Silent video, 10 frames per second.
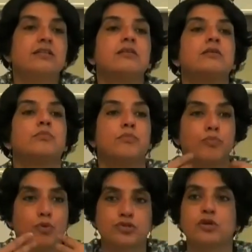the
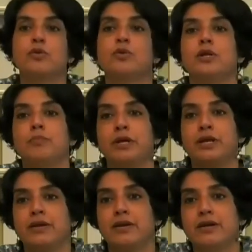post-colonial
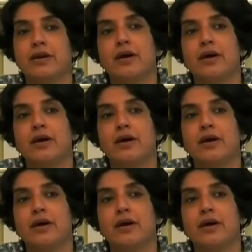period.